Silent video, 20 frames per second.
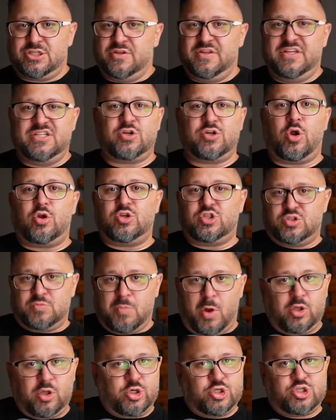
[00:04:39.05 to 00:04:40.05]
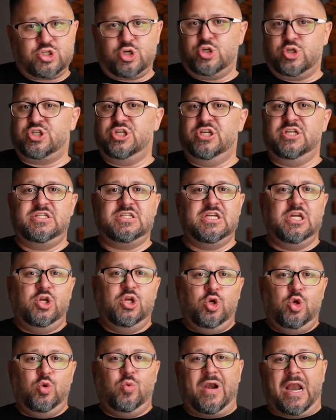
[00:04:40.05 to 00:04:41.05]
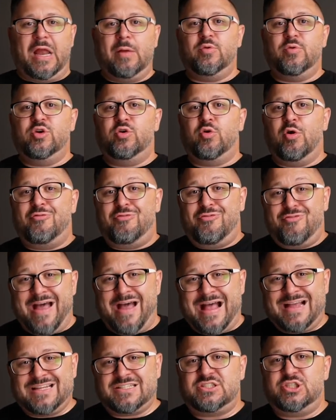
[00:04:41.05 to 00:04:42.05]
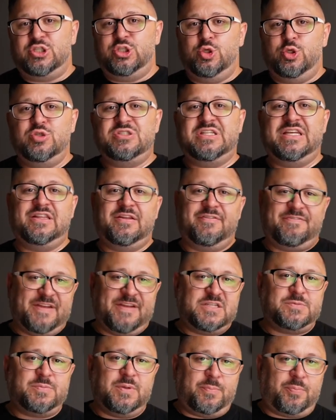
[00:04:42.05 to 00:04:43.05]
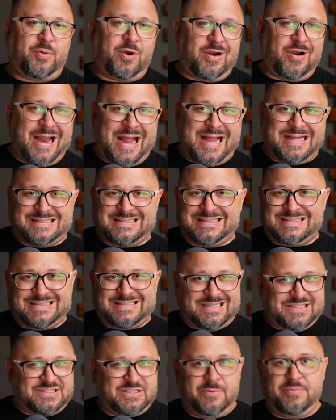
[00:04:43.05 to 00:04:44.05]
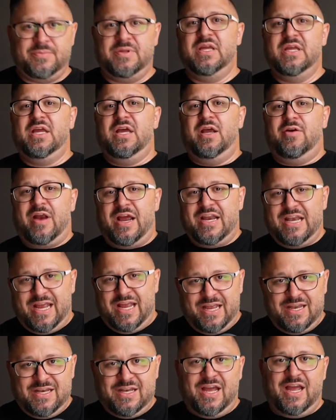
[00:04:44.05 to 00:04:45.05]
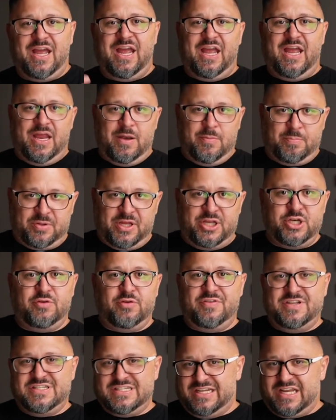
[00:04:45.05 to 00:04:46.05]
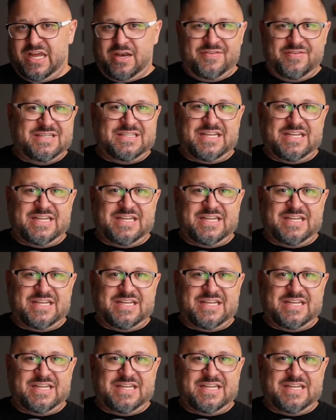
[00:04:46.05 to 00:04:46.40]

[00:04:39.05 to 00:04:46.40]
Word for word: So these are all smaller churches who were able to grow fast using the Facebook prayer ads system, right? And uh, and plan your visit kind of in